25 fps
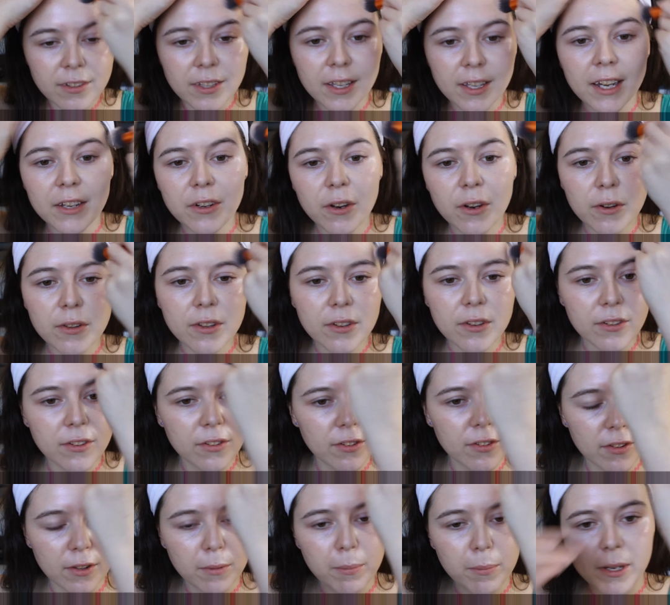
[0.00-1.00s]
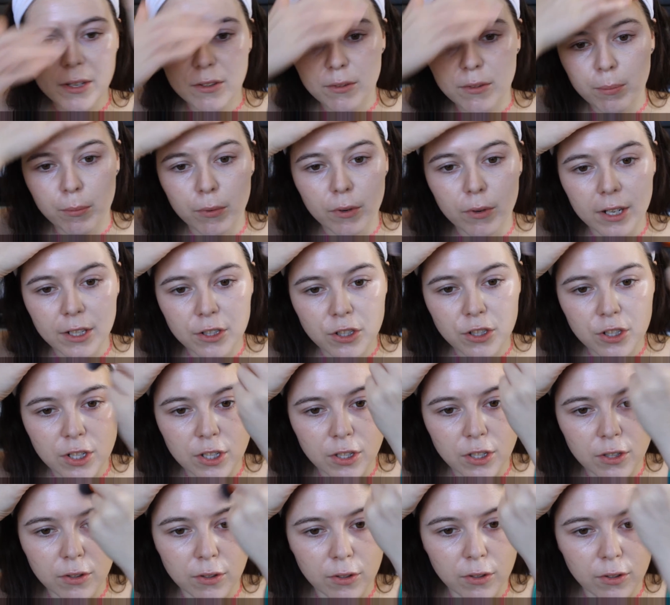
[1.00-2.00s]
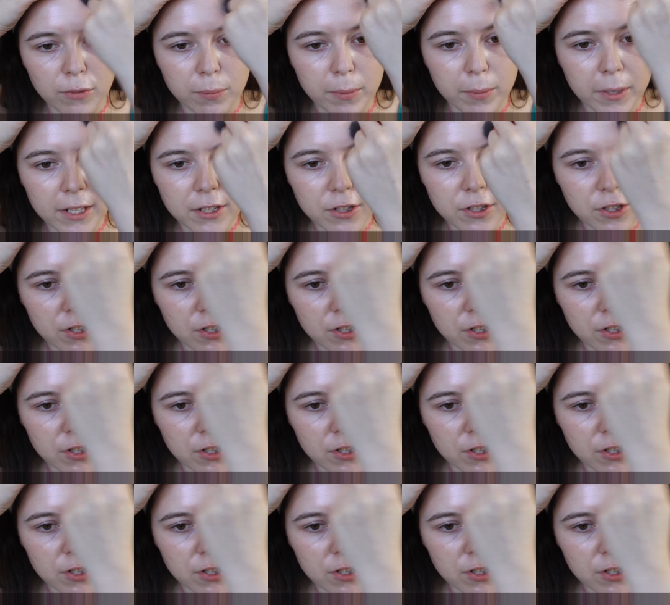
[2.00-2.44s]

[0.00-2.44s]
See, I know this isn't the best brush to use, but I